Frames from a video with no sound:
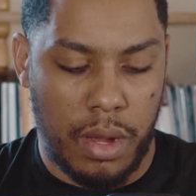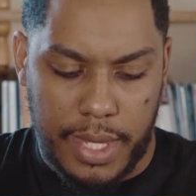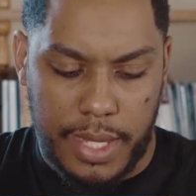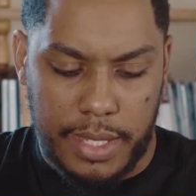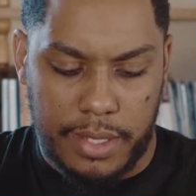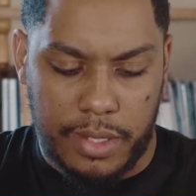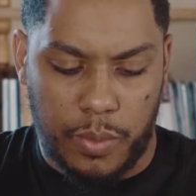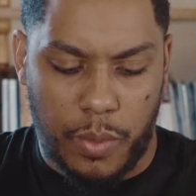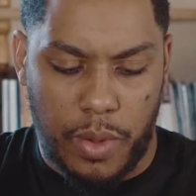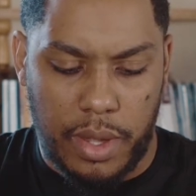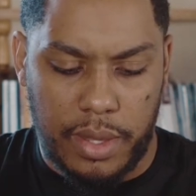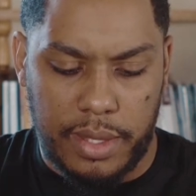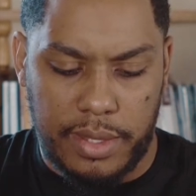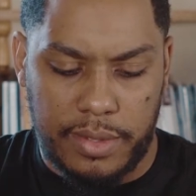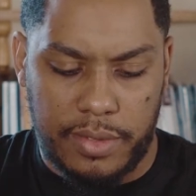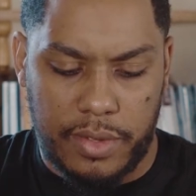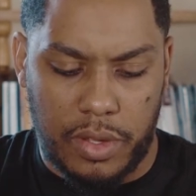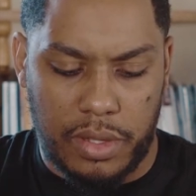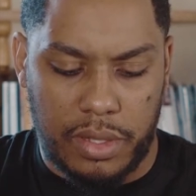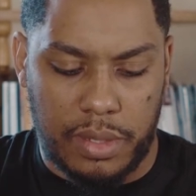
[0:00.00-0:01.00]
As well
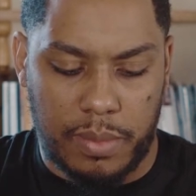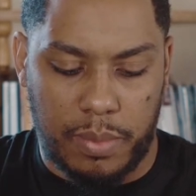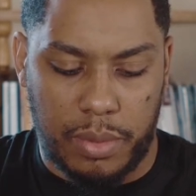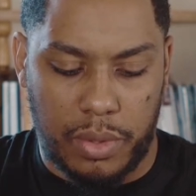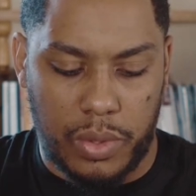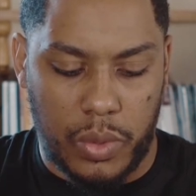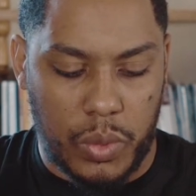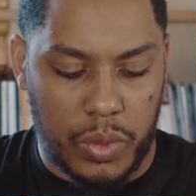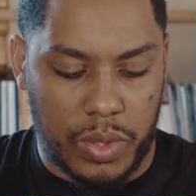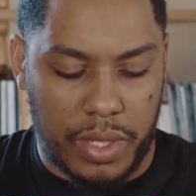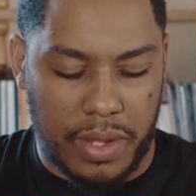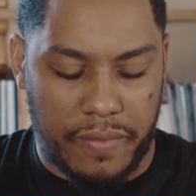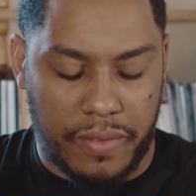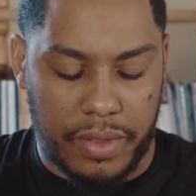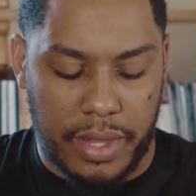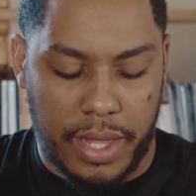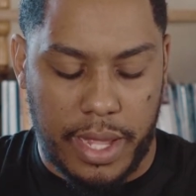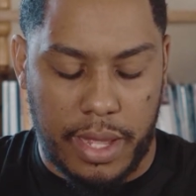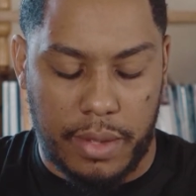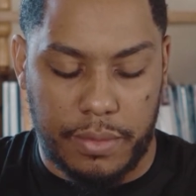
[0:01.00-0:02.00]
as those blues, I
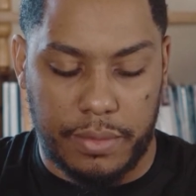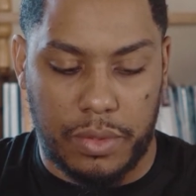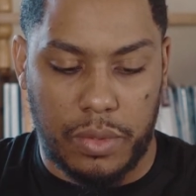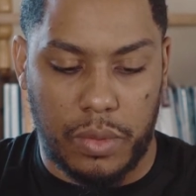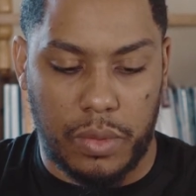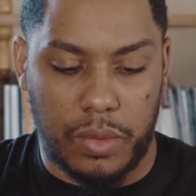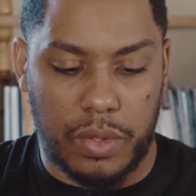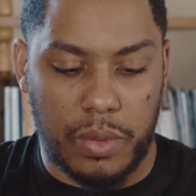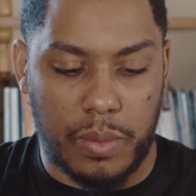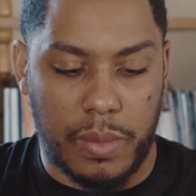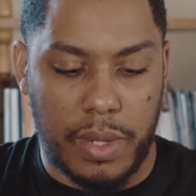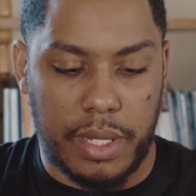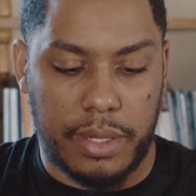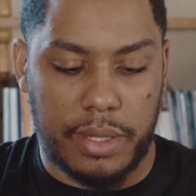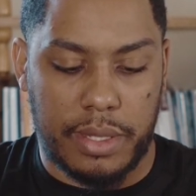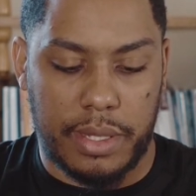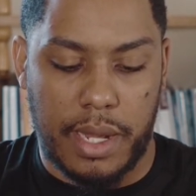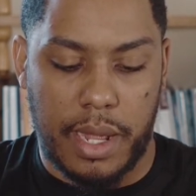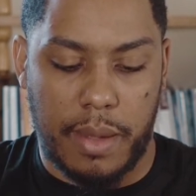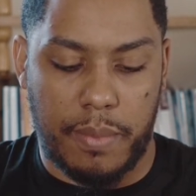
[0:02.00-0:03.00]
feel like I was doing too
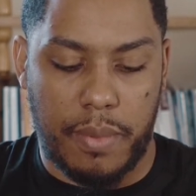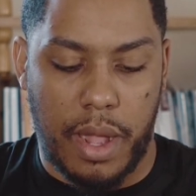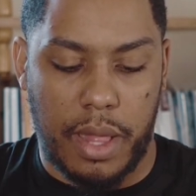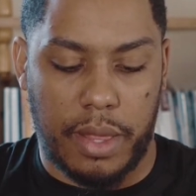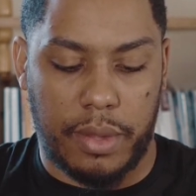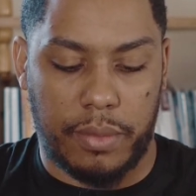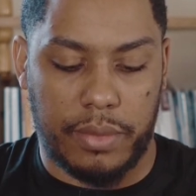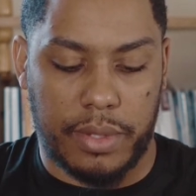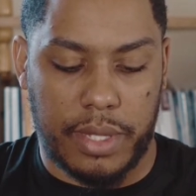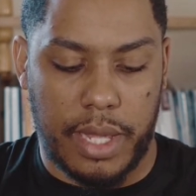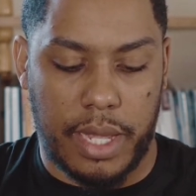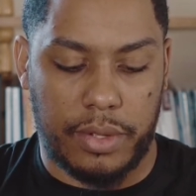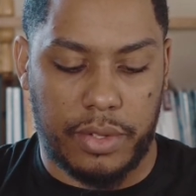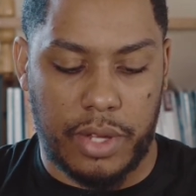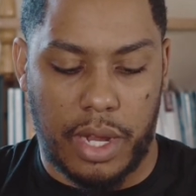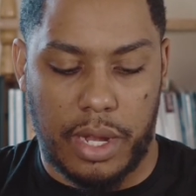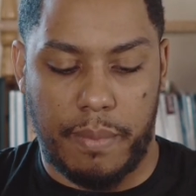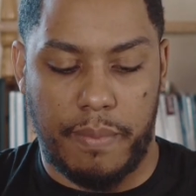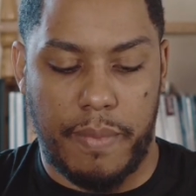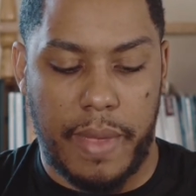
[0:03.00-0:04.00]
much and I probably was like
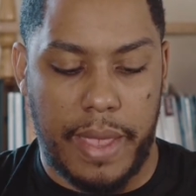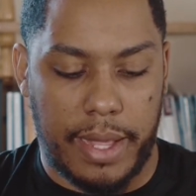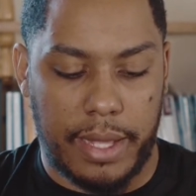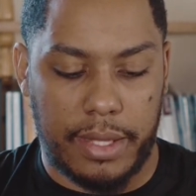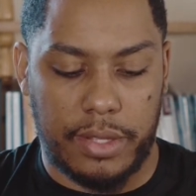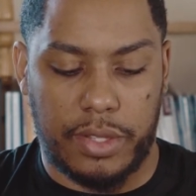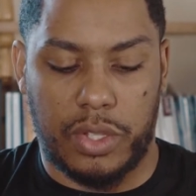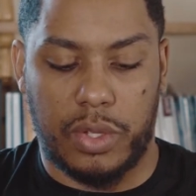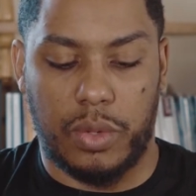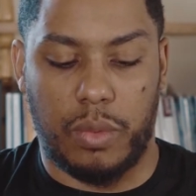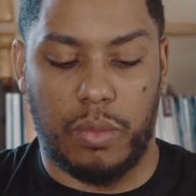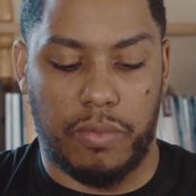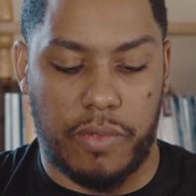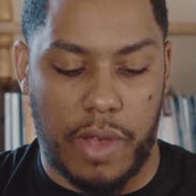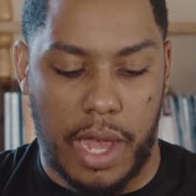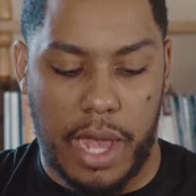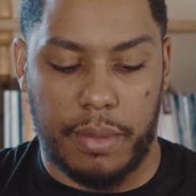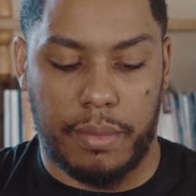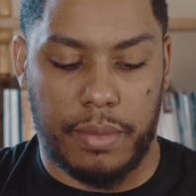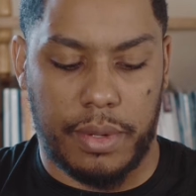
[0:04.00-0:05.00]
trying to make it too
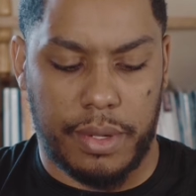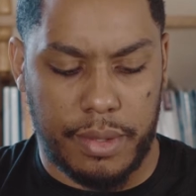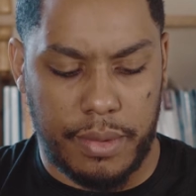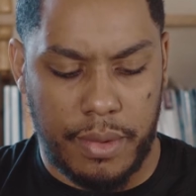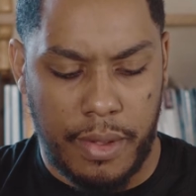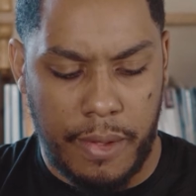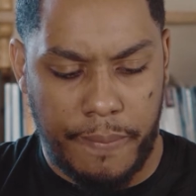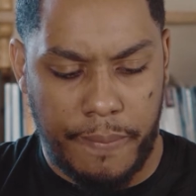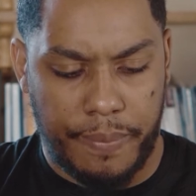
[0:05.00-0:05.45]
vibrant.